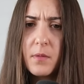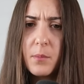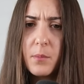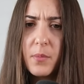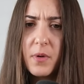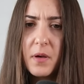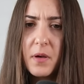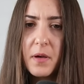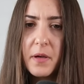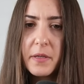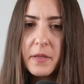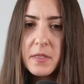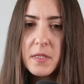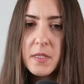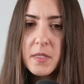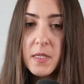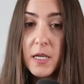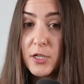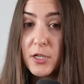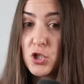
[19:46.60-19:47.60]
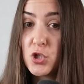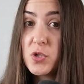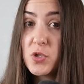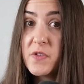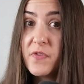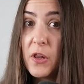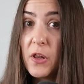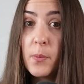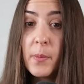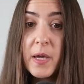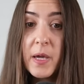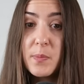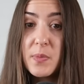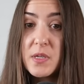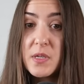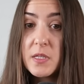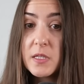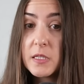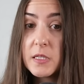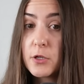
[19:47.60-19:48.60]
but I should develop my
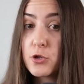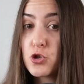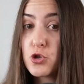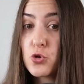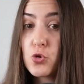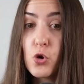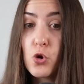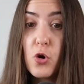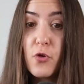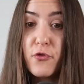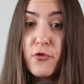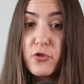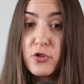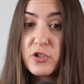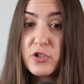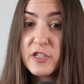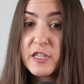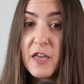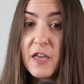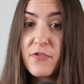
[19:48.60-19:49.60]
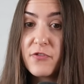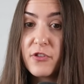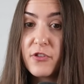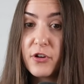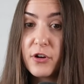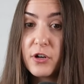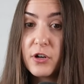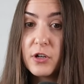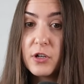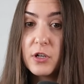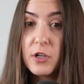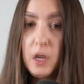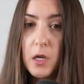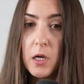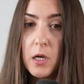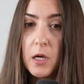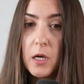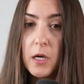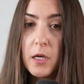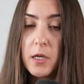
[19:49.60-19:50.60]
pieces. I should go for the center.
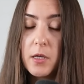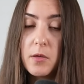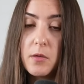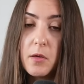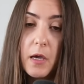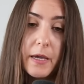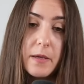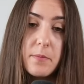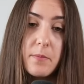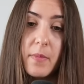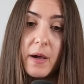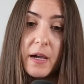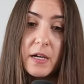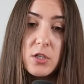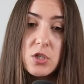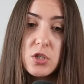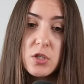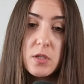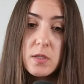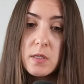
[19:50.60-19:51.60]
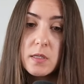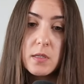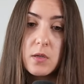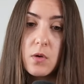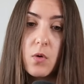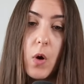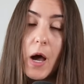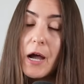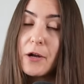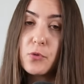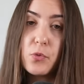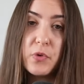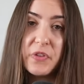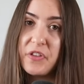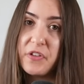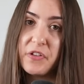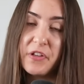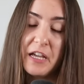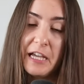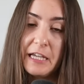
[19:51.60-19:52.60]
I might just go out with the
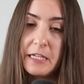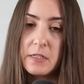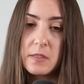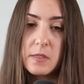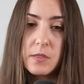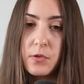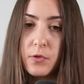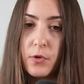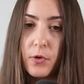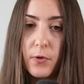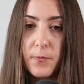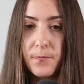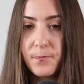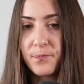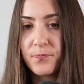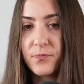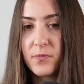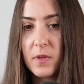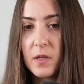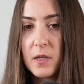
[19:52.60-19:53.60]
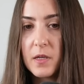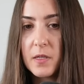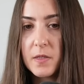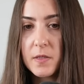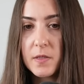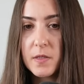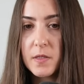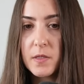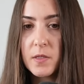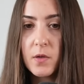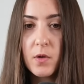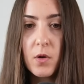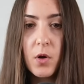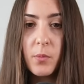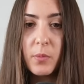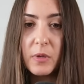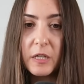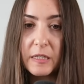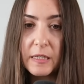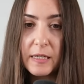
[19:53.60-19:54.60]
knight, you know. It's
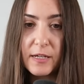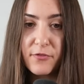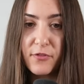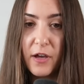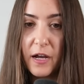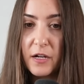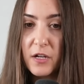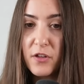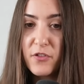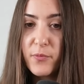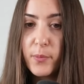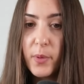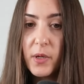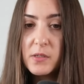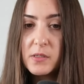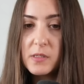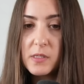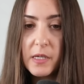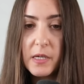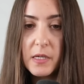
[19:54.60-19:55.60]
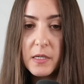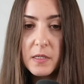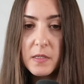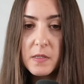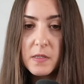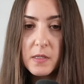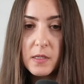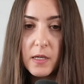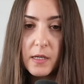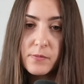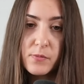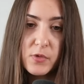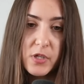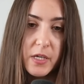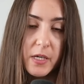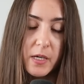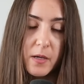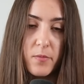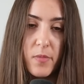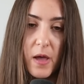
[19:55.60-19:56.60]
completely fine. If pawn takes, I'm
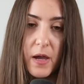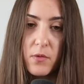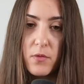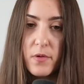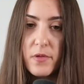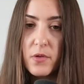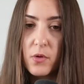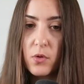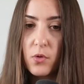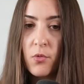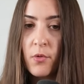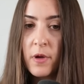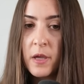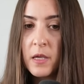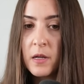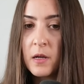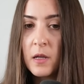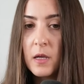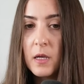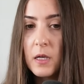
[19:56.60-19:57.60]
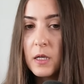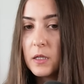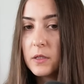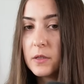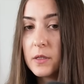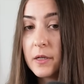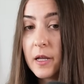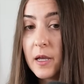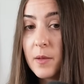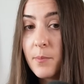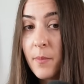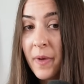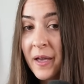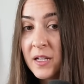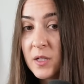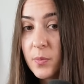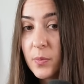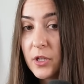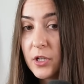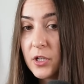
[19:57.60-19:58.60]
taking back with the queen. Then I
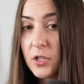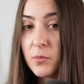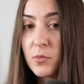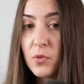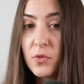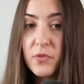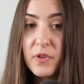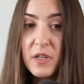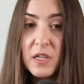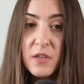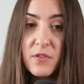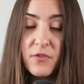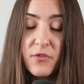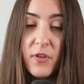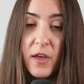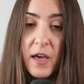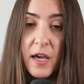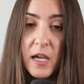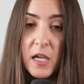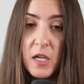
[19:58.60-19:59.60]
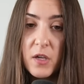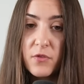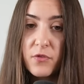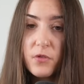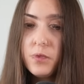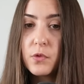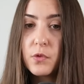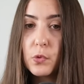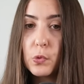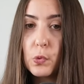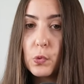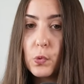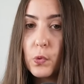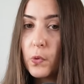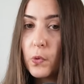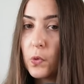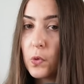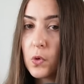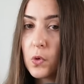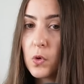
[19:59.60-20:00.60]
might play the move e5
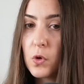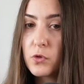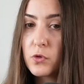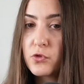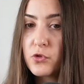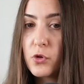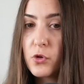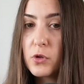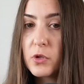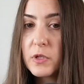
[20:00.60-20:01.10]
to control the